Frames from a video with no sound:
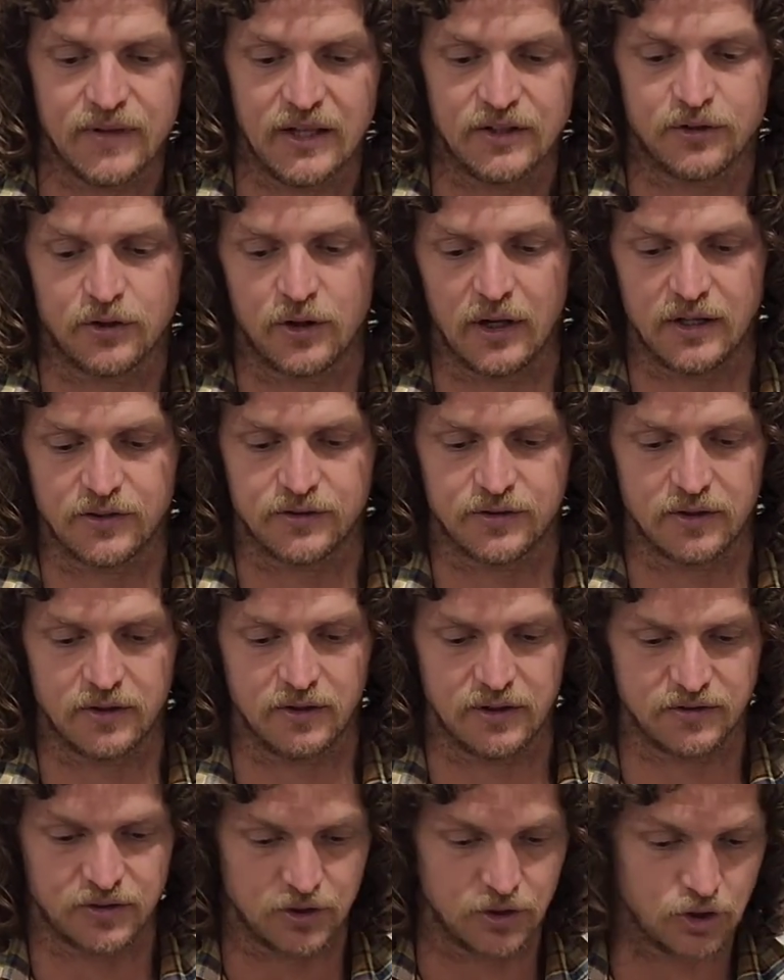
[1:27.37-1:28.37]
it's
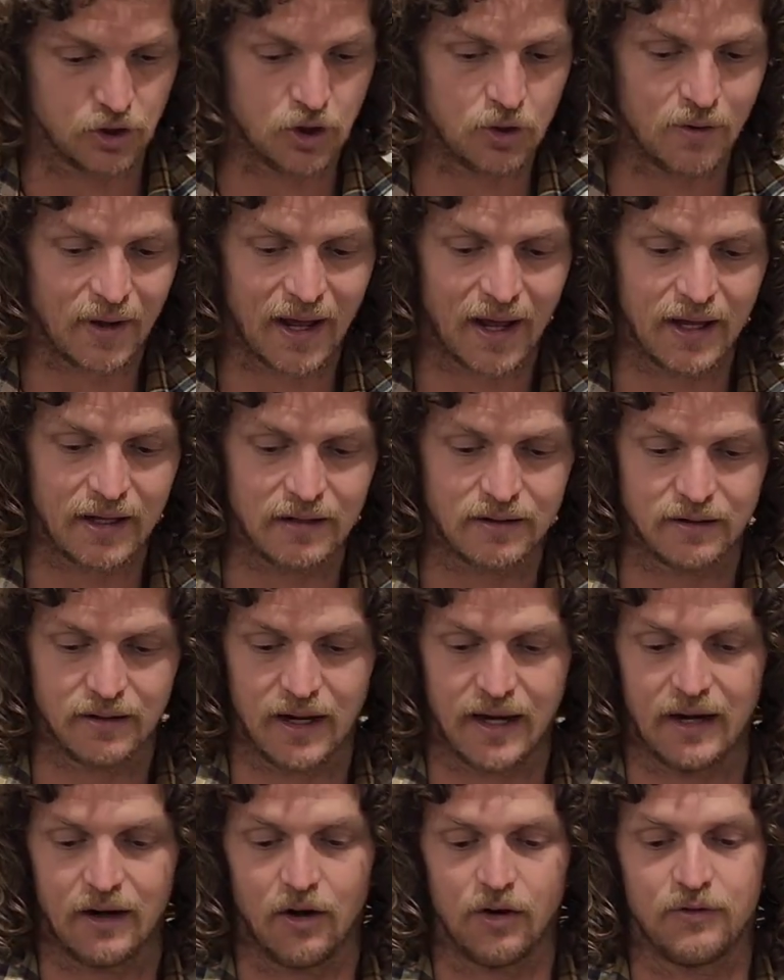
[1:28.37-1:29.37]
a new hat,
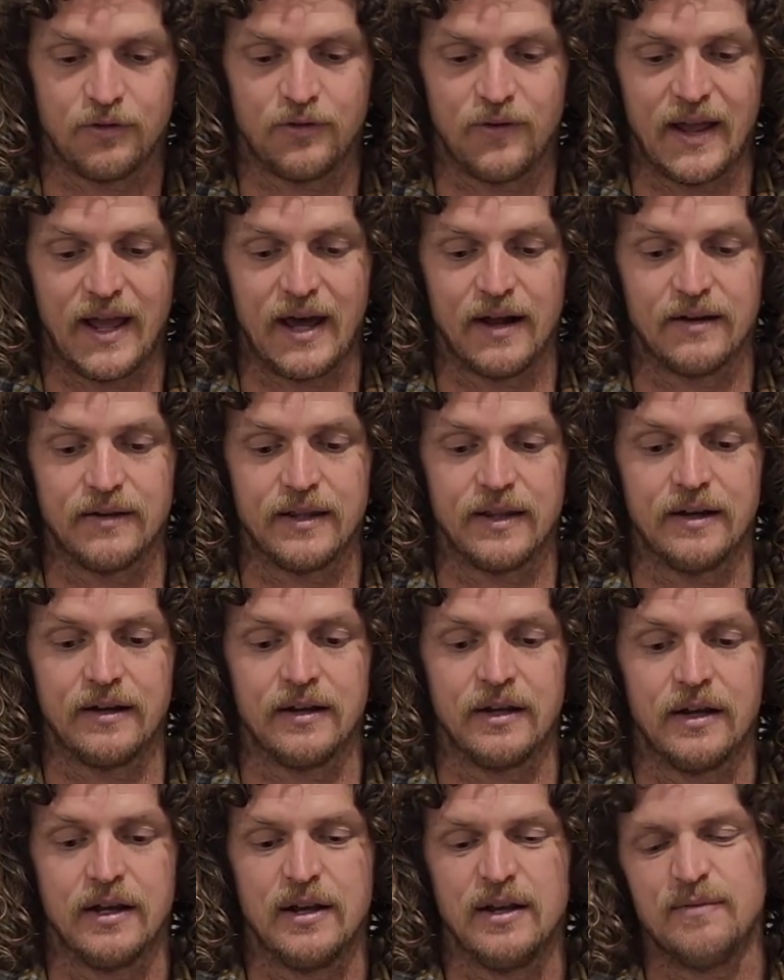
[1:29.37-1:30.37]
and I've found
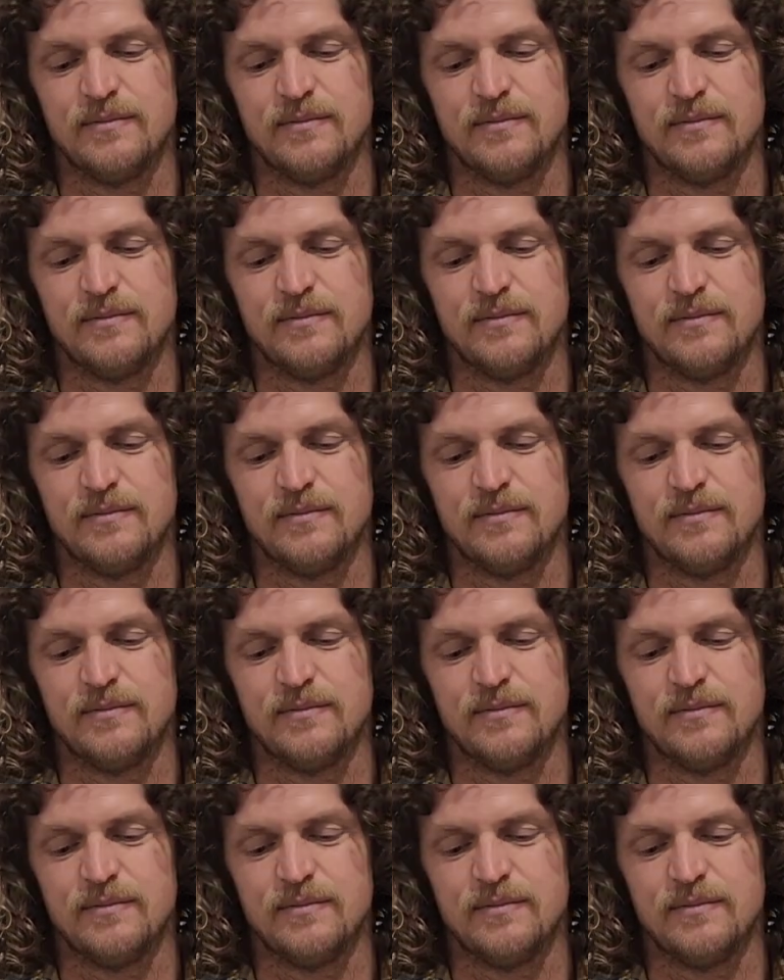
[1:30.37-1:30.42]
that